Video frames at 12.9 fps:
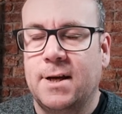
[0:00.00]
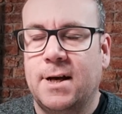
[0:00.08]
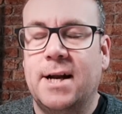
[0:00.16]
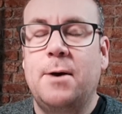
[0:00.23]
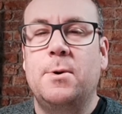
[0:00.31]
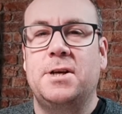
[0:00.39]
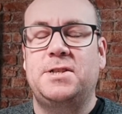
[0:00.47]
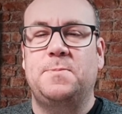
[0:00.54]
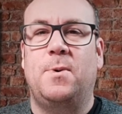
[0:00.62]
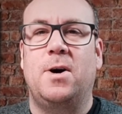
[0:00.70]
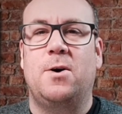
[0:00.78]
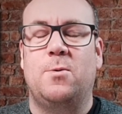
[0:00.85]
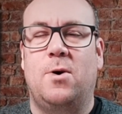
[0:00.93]
I don't want to
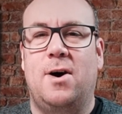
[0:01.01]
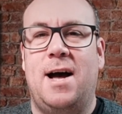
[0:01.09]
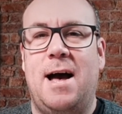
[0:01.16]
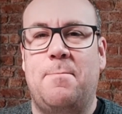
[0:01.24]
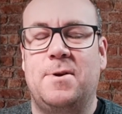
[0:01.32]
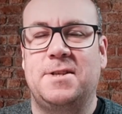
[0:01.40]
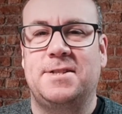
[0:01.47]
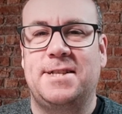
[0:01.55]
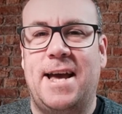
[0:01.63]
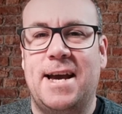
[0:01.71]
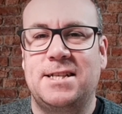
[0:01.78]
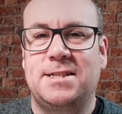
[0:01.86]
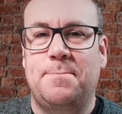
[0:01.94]
spoil what happens
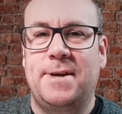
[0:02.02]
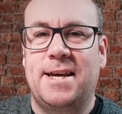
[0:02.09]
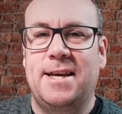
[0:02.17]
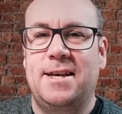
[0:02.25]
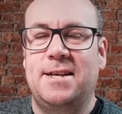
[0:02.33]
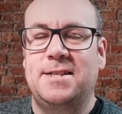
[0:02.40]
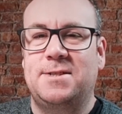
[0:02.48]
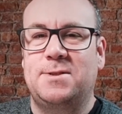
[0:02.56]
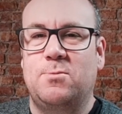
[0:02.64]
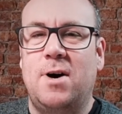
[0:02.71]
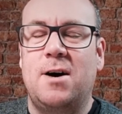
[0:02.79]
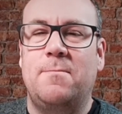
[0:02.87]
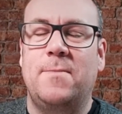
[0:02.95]
next because,
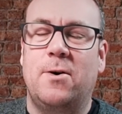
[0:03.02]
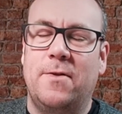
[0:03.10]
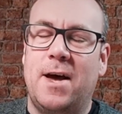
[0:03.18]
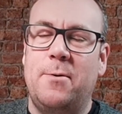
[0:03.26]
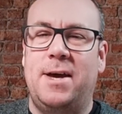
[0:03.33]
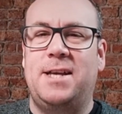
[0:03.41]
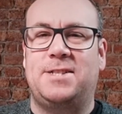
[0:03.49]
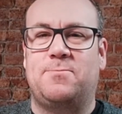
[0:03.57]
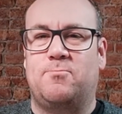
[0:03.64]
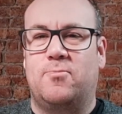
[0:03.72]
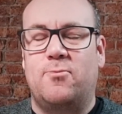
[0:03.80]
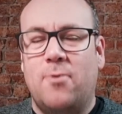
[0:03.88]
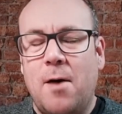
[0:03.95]
well, although it's
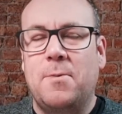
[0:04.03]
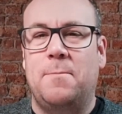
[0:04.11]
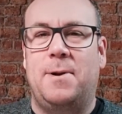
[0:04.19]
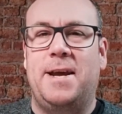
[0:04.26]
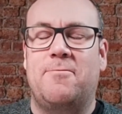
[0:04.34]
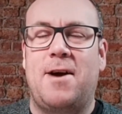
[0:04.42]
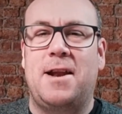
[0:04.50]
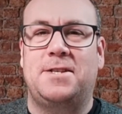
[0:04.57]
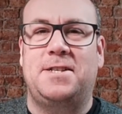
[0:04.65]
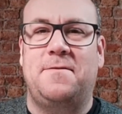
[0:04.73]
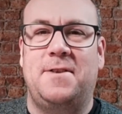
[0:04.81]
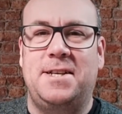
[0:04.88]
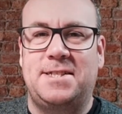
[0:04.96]
probably
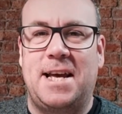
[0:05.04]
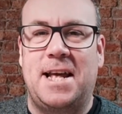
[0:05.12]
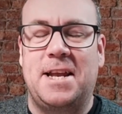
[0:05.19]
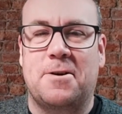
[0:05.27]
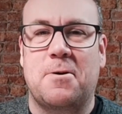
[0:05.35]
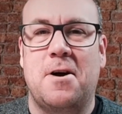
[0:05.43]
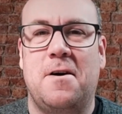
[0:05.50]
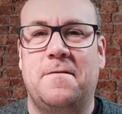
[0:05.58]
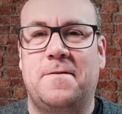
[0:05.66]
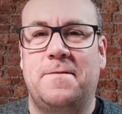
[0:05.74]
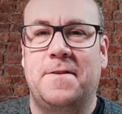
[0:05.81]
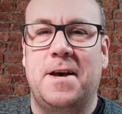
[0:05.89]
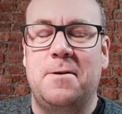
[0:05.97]
relatively
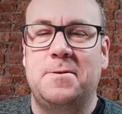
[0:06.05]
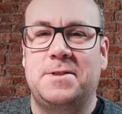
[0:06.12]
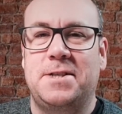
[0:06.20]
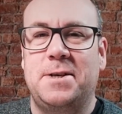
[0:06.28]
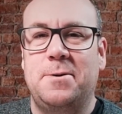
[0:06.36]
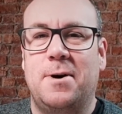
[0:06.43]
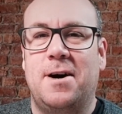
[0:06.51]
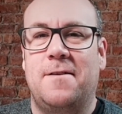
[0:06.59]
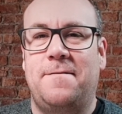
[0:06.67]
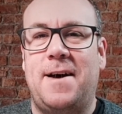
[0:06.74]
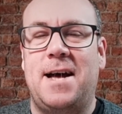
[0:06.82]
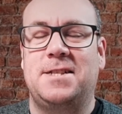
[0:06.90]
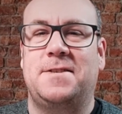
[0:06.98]
telegraphed for those who are
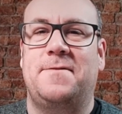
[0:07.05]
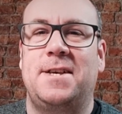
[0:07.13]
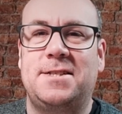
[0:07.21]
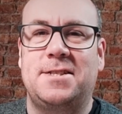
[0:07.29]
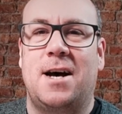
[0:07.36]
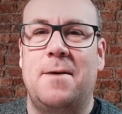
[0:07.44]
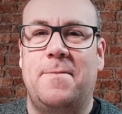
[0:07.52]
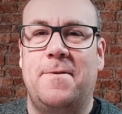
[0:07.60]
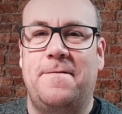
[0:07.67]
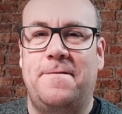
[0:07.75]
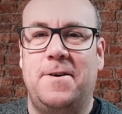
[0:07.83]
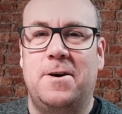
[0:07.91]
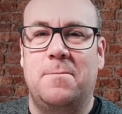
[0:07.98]
fans of this type of
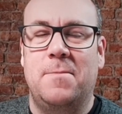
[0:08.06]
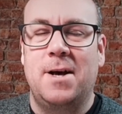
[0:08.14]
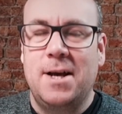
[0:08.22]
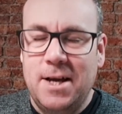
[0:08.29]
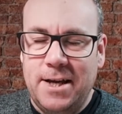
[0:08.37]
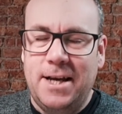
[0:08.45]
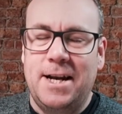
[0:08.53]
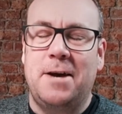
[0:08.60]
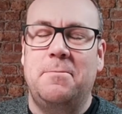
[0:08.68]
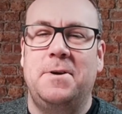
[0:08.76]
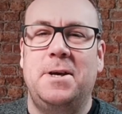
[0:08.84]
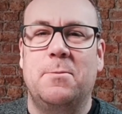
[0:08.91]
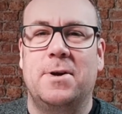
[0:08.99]
film, you
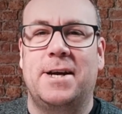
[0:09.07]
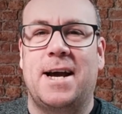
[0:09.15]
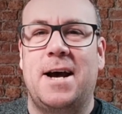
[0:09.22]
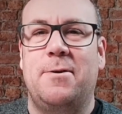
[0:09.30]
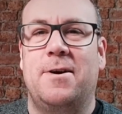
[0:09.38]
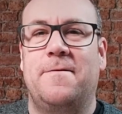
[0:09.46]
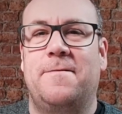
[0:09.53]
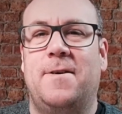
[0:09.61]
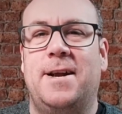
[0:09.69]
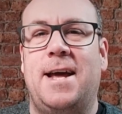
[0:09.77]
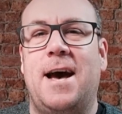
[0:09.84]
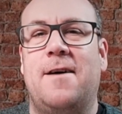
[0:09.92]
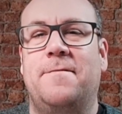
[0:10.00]
know, you want to go and
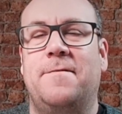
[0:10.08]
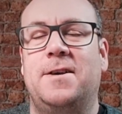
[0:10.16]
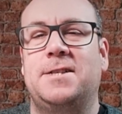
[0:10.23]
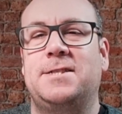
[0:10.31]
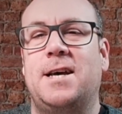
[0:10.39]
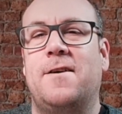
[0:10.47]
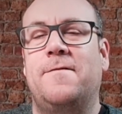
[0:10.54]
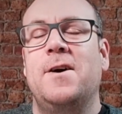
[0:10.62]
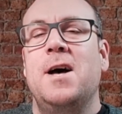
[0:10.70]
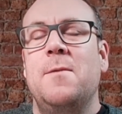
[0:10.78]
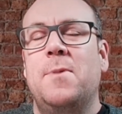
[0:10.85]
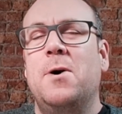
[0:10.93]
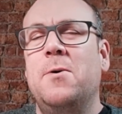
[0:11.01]
find it out for
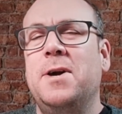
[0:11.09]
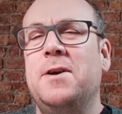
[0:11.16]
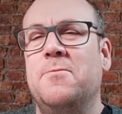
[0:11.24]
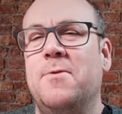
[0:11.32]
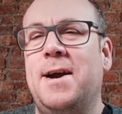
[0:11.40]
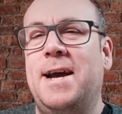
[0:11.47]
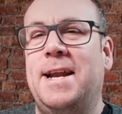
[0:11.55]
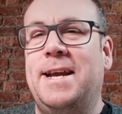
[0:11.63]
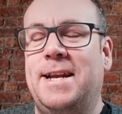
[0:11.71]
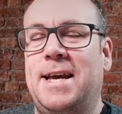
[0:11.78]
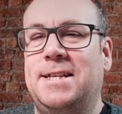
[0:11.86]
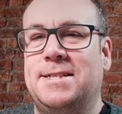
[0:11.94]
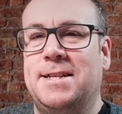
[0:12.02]
yourself. But all you really
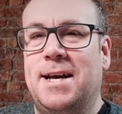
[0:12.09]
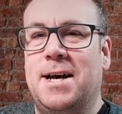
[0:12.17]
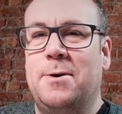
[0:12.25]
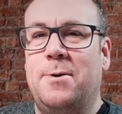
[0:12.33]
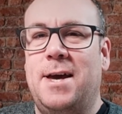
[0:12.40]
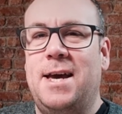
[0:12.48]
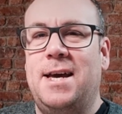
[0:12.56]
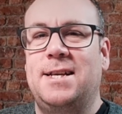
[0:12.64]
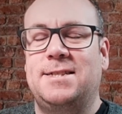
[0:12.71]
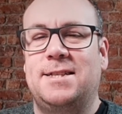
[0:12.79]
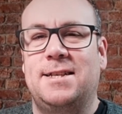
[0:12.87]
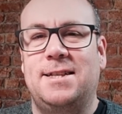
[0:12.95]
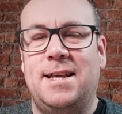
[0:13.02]
need to know
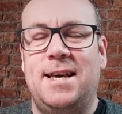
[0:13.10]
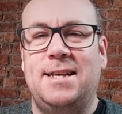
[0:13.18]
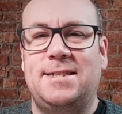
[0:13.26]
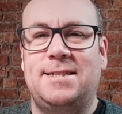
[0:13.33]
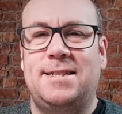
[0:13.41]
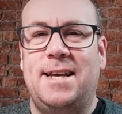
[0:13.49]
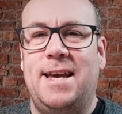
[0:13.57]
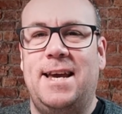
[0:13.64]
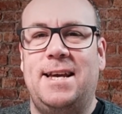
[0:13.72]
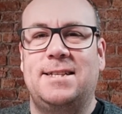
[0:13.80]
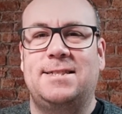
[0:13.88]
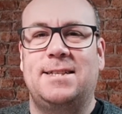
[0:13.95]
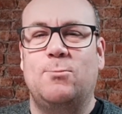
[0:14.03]
is that this
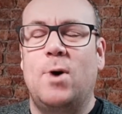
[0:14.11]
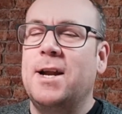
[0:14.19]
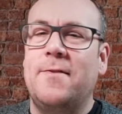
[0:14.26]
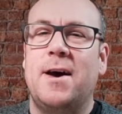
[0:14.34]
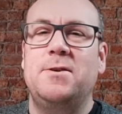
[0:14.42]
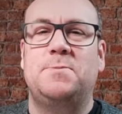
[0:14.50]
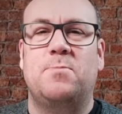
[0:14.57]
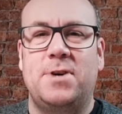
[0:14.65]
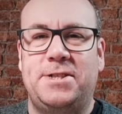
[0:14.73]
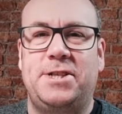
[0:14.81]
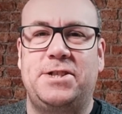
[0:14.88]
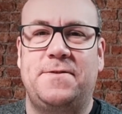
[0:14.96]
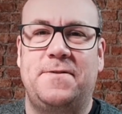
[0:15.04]
is one of those
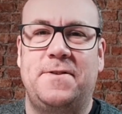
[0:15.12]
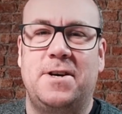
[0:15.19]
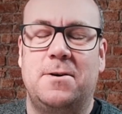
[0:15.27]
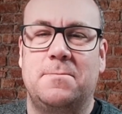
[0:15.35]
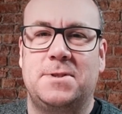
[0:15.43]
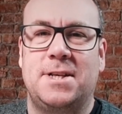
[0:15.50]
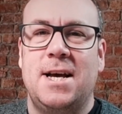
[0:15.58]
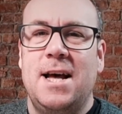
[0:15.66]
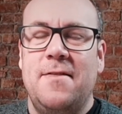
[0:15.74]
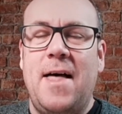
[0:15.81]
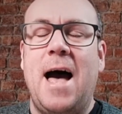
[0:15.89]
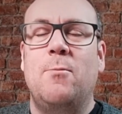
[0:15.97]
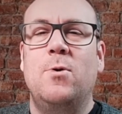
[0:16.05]
British films
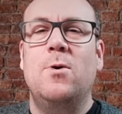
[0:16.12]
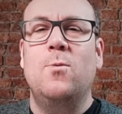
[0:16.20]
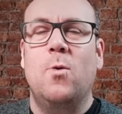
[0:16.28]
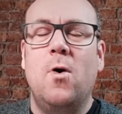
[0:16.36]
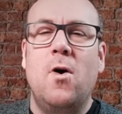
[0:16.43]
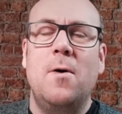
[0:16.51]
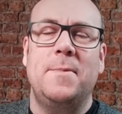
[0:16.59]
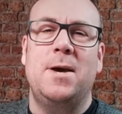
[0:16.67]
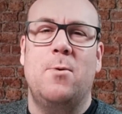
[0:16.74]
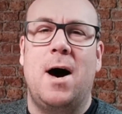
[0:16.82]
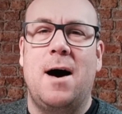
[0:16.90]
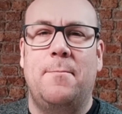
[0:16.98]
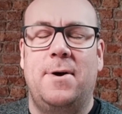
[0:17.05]
that will warm
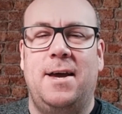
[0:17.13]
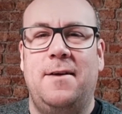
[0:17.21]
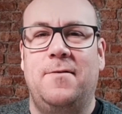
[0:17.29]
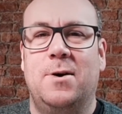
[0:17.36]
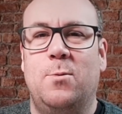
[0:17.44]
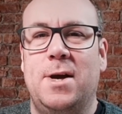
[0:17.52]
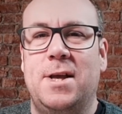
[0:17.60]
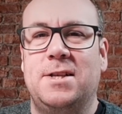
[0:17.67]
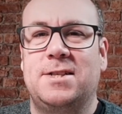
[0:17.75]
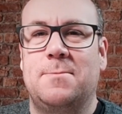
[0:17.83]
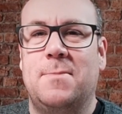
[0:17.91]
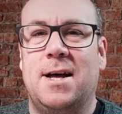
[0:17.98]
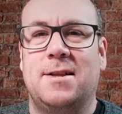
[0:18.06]
you up in the
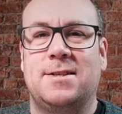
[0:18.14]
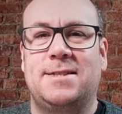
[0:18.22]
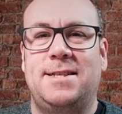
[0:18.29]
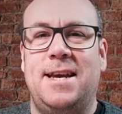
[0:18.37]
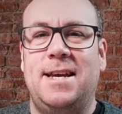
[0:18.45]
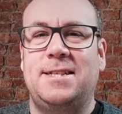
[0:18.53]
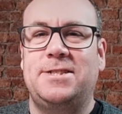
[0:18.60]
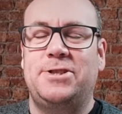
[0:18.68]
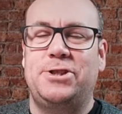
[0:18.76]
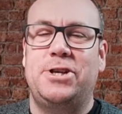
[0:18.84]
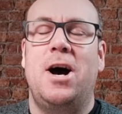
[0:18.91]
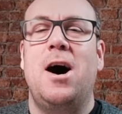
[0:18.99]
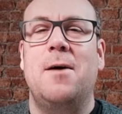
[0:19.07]
winter months. It's
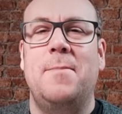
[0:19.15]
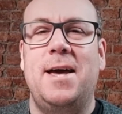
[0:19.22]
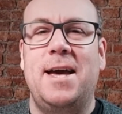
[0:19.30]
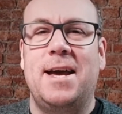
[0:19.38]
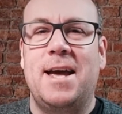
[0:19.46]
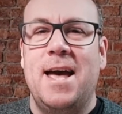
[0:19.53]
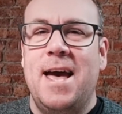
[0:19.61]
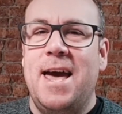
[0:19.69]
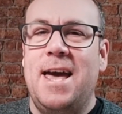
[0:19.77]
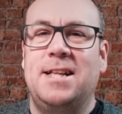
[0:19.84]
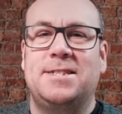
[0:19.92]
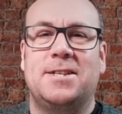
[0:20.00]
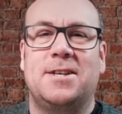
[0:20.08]
charming,
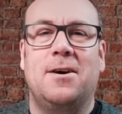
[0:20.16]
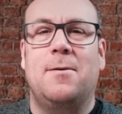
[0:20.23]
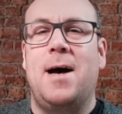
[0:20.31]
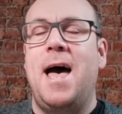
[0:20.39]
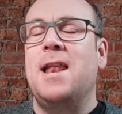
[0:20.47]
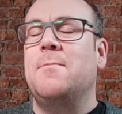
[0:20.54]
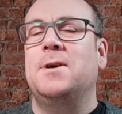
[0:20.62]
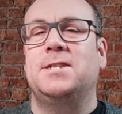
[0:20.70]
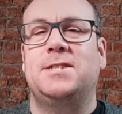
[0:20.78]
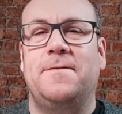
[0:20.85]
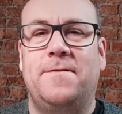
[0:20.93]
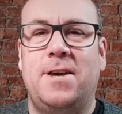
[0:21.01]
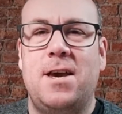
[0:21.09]
it's got
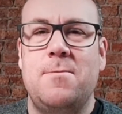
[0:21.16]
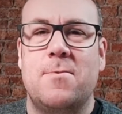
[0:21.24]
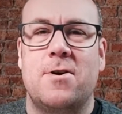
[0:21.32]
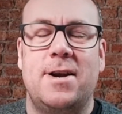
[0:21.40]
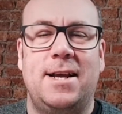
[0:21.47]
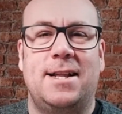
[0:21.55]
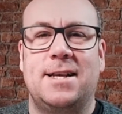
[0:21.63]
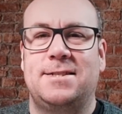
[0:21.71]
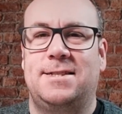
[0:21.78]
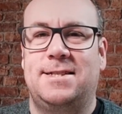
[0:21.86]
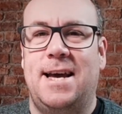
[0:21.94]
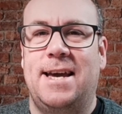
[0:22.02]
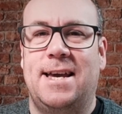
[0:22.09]
elements of humour, and it
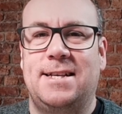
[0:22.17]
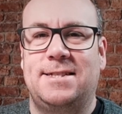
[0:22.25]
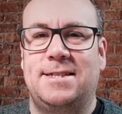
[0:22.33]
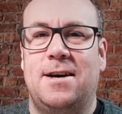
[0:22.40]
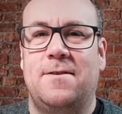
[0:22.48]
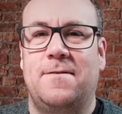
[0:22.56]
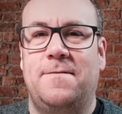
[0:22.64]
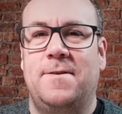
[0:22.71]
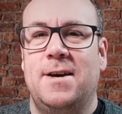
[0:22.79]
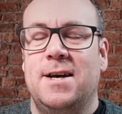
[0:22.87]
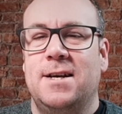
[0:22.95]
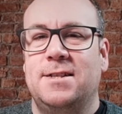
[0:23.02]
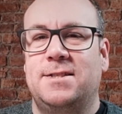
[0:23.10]
doesn't take itself
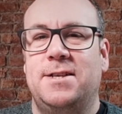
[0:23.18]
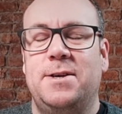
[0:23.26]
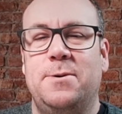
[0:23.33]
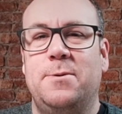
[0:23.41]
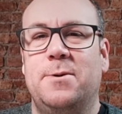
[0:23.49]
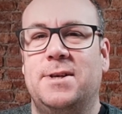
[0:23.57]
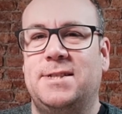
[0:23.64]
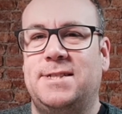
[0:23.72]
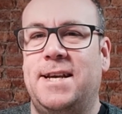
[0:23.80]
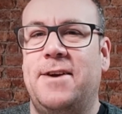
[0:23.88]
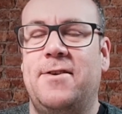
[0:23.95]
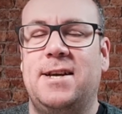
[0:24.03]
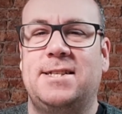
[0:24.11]
too
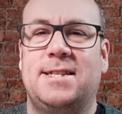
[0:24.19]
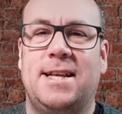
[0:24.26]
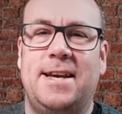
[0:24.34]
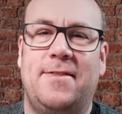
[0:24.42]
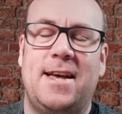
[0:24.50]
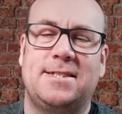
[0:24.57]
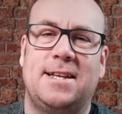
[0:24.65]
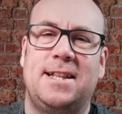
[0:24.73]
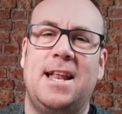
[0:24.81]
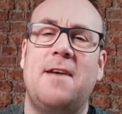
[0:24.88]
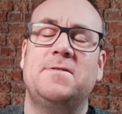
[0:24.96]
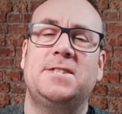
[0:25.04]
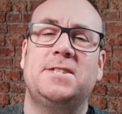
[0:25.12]
seriously. There's a
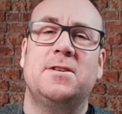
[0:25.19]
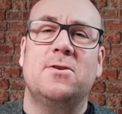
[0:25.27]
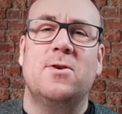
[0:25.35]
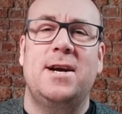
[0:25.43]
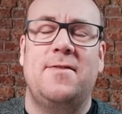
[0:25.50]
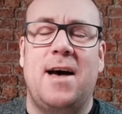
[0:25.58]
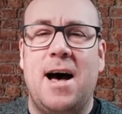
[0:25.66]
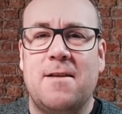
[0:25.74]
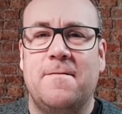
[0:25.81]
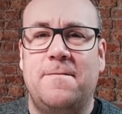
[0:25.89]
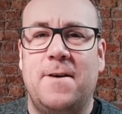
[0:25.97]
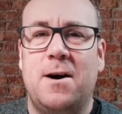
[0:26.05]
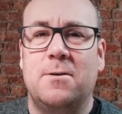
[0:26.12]
love story that
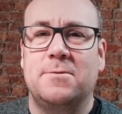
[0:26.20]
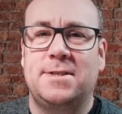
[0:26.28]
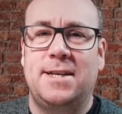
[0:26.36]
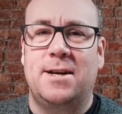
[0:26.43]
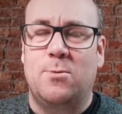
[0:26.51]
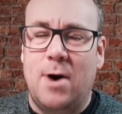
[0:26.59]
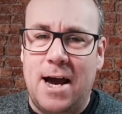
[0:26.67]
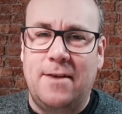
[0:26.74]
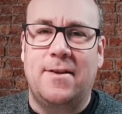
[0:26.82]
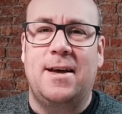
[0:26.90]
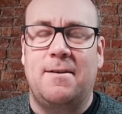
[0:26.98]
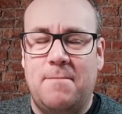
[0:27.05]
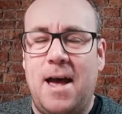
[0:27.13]
unfolds in a way
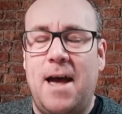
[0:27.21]
that